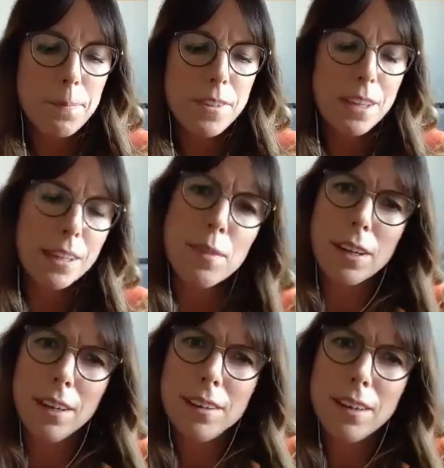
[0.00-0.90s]

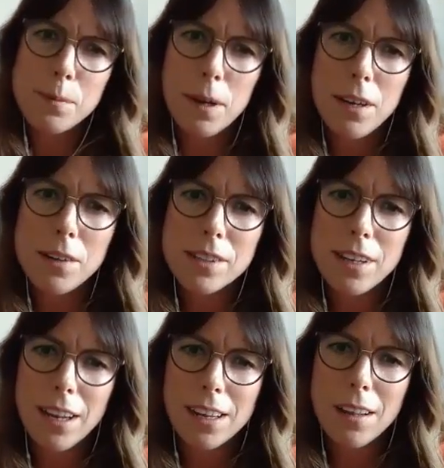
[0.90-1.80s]
significant, I suppose.
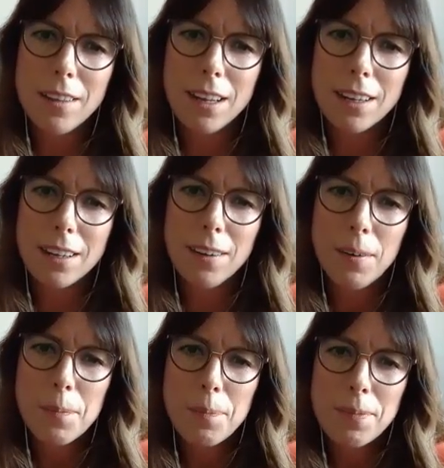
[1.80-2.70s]
Like, I think,
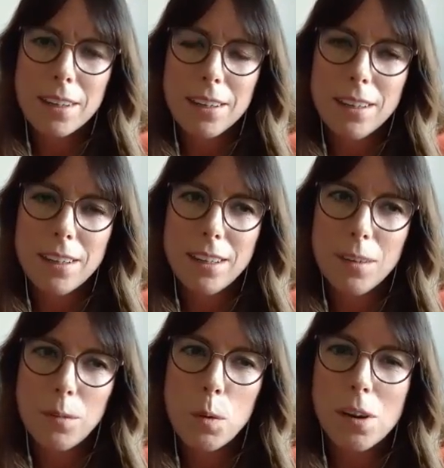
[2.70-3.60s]

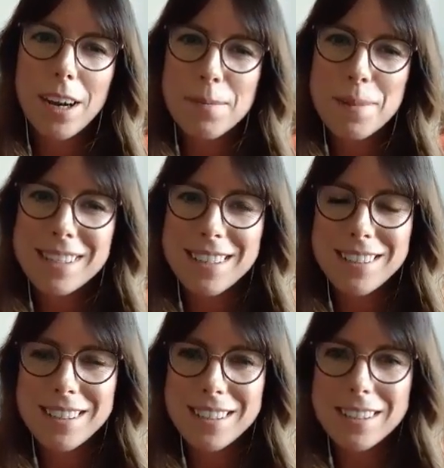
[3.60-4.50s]
what kind of
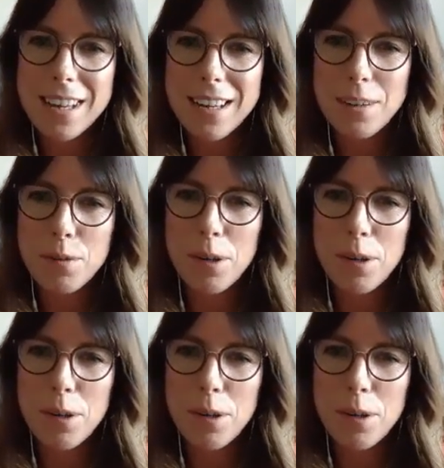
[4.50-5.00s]
message does it send if